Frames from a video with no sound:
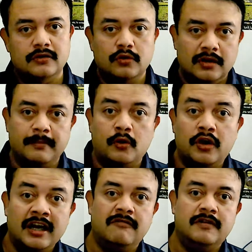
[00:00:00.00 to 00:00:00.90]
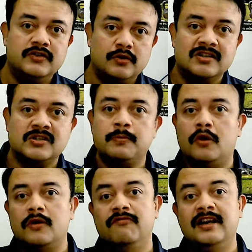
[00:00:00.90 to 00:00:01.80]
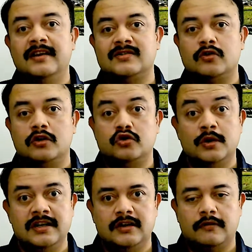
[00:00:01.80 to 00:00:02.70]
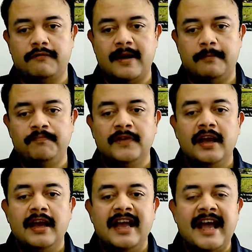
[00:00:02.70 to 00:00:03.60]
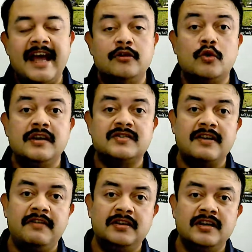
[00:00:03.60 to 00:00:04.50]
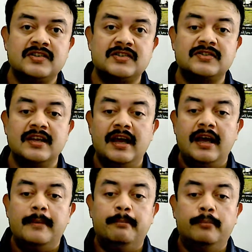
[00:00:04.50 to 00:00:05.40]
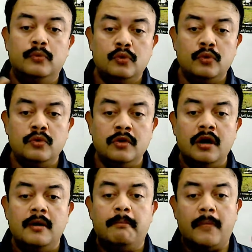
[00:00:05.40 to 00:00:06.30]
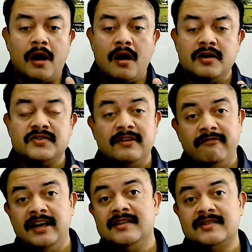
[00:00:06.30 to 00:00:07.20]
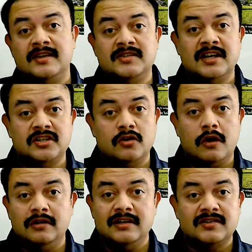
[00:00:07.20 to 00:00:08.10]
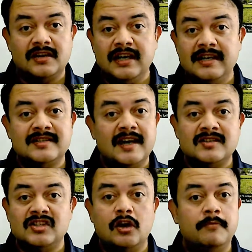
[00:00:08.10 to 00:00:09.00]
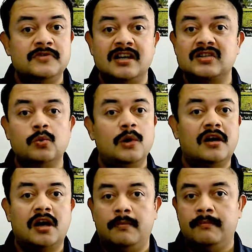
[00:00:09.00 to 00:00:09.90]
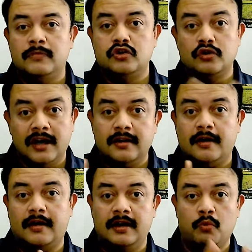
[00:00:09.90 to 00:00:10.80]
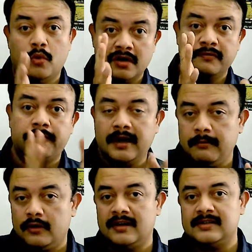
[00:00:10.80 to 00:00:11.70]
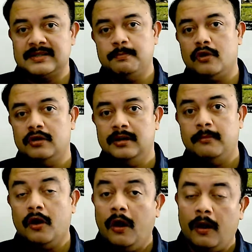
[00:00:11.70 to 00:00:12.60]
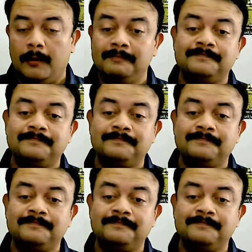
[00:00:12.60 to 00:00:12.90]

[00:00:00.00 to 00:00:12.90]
During the morning hours, you can spot Venus on twentieth of Feb. And twenty-seventh is Moon, Mars and Venus conjunction. All these three celestial objects will come together in one frame. You can spot them all.